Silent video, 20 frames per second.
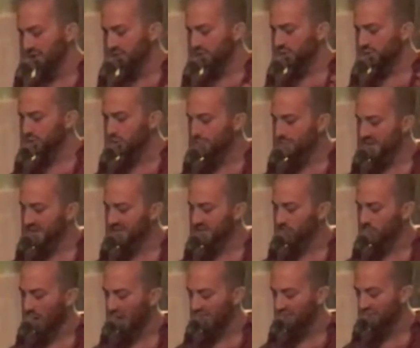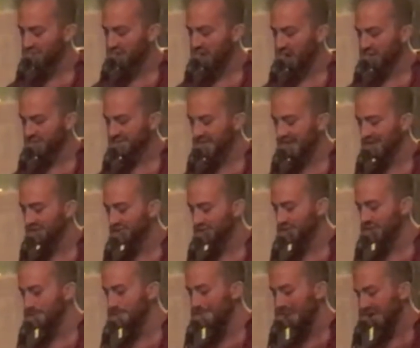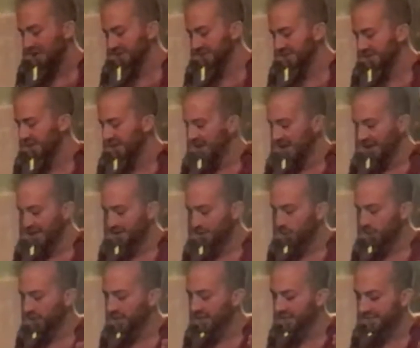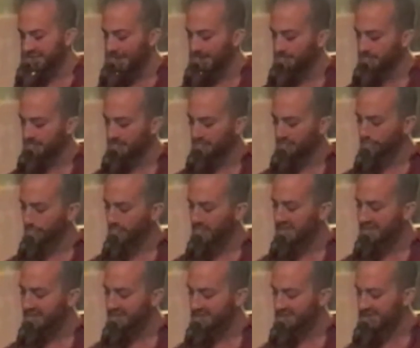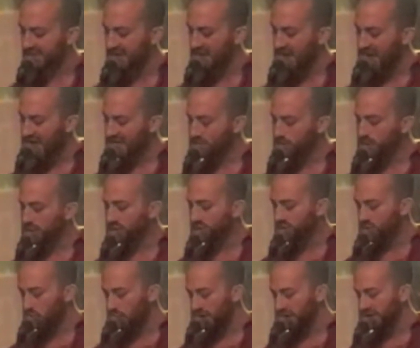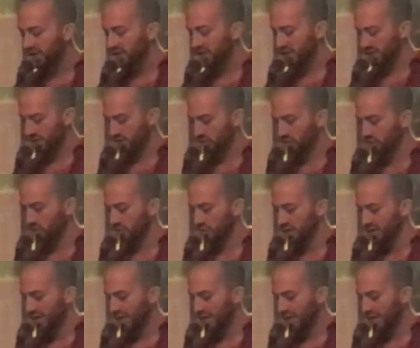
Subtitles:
Do you miss watching our tension melt into a contemplative peace as we joined you